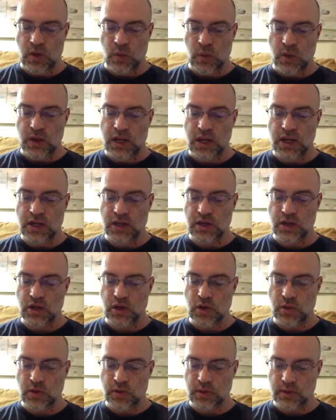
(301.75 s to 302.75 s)
When he could
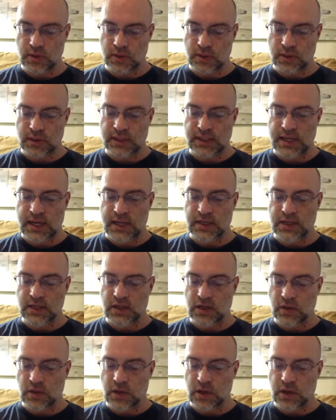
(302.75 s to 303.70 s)
stand it no